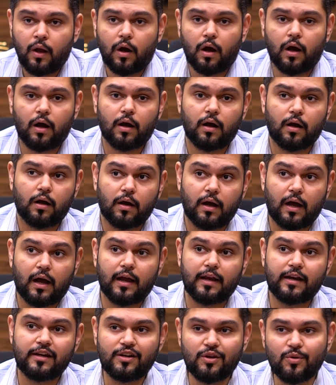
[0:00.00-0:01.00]

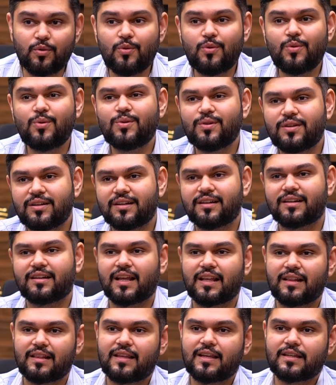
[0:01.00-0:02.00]
I do
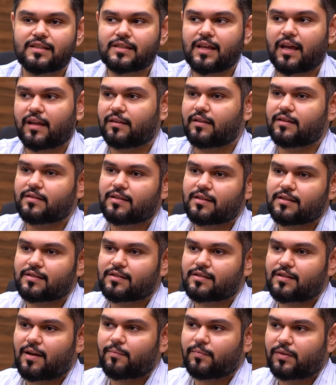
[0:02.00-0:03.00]
tell this, and this
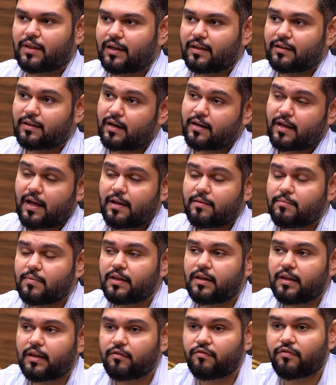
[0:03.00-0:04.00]
is something that I
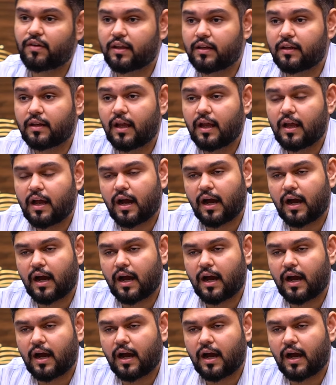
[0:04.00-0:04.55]
believe in.